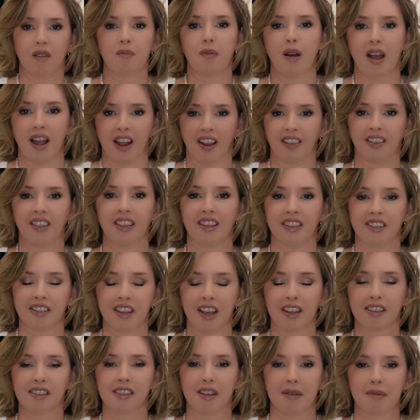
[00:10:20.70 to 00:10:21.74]
I'm buying the
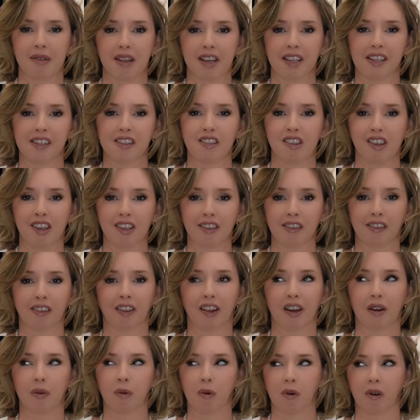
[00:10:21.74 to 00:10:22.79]
exact same cut of jeans
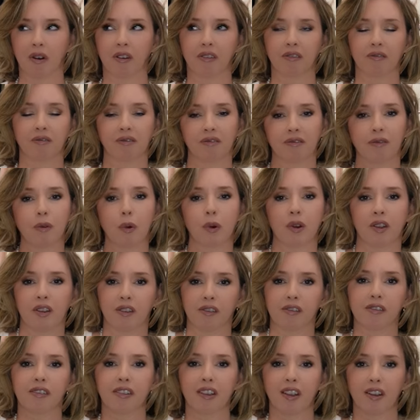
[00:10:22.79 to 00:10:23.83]
that I wore 40
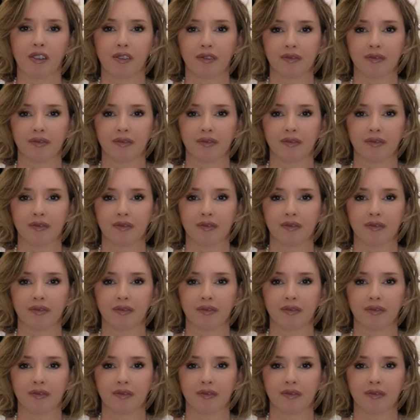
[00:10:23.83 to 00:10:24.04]
years ago.